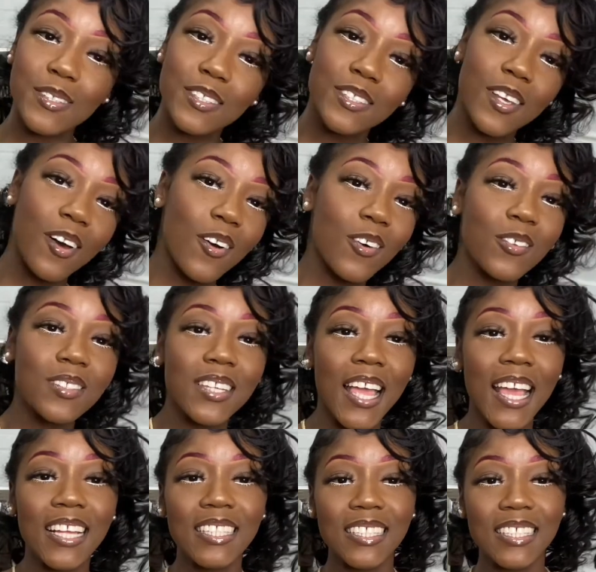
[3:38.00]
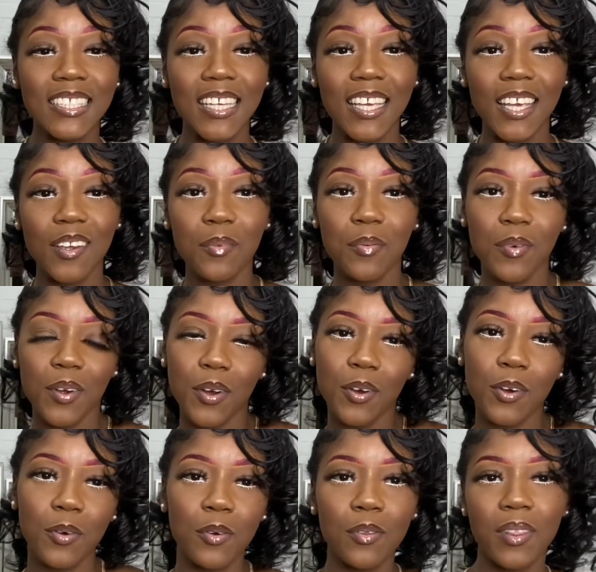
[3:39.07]
So dainty,
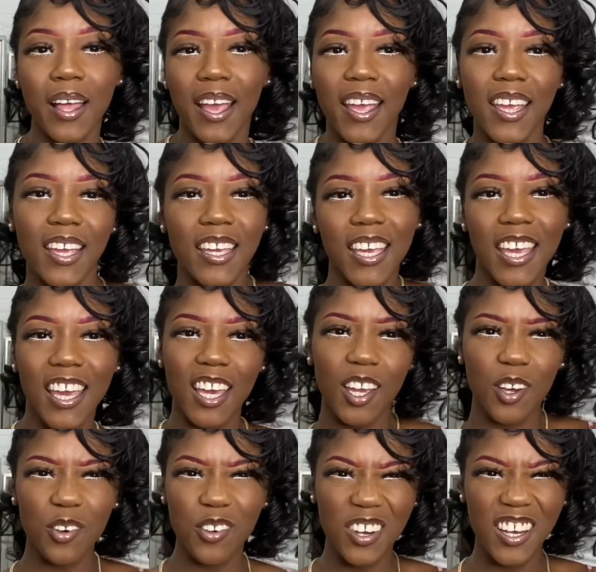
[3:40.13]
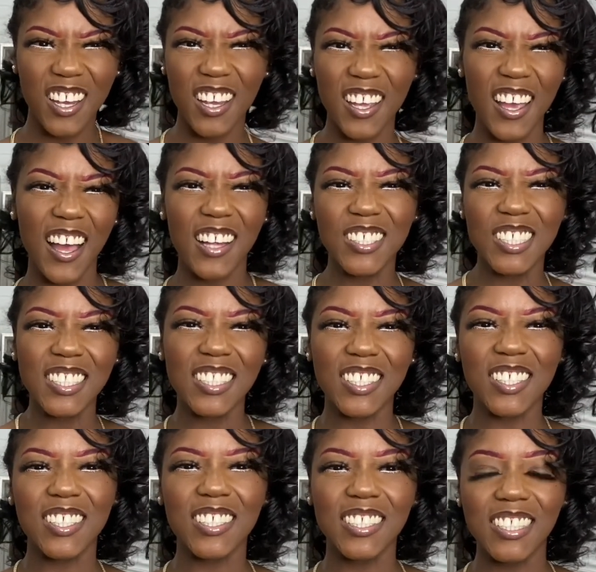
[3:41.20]
real like eerie. I don't know.
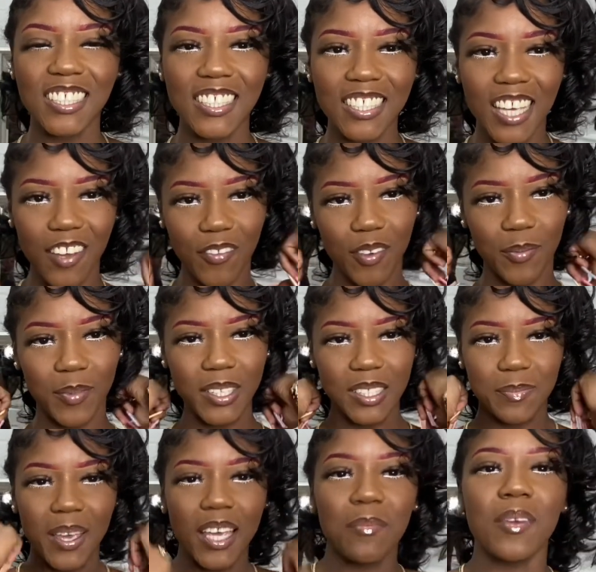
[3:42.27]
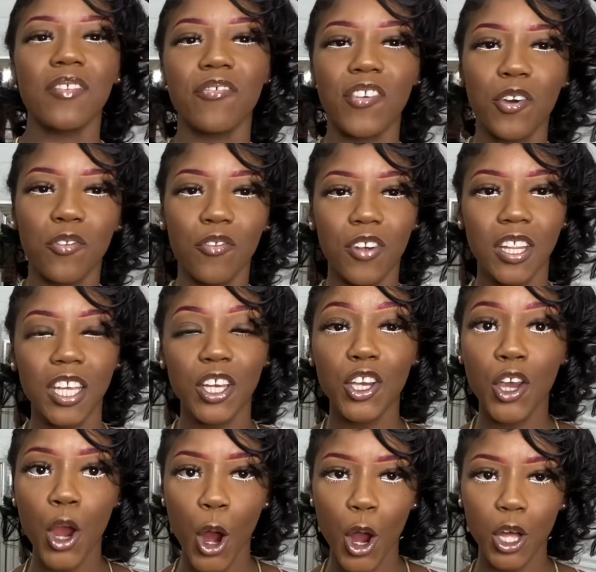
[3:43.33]
It's just giving. It's making me feel really
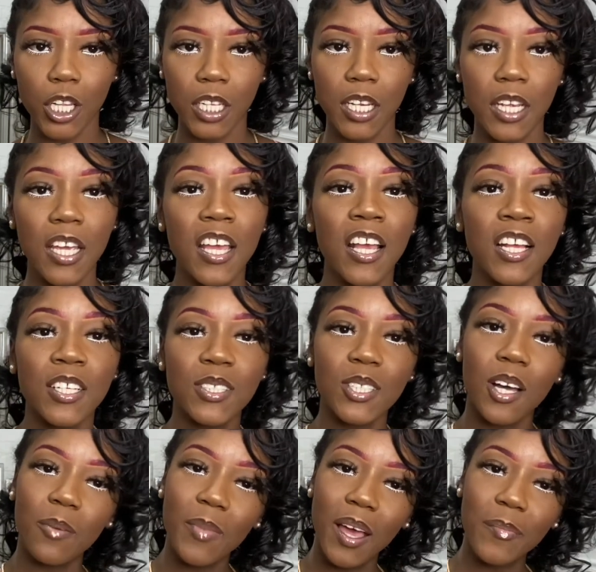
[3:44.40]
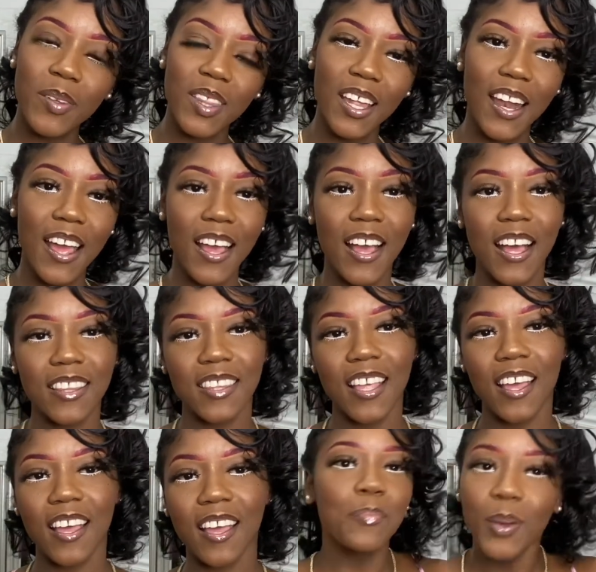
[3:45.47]
girly. So I'm happy that I got
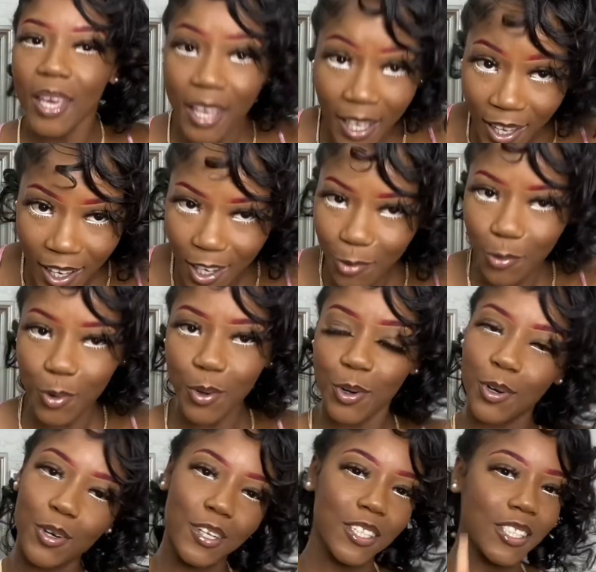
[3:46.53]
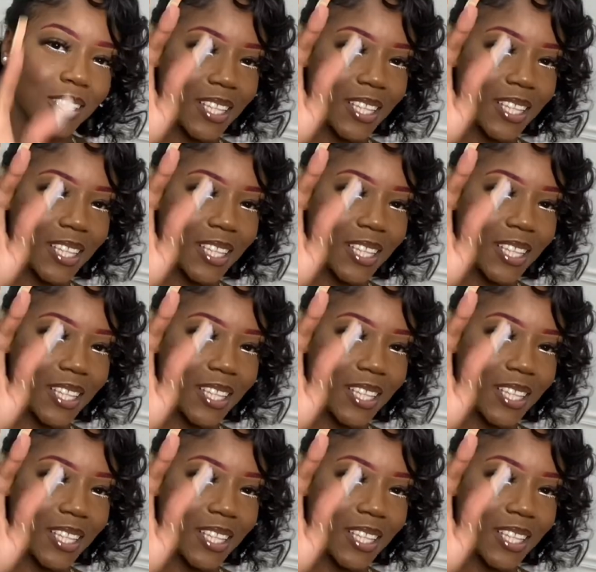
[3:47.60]
that. Pink, of course.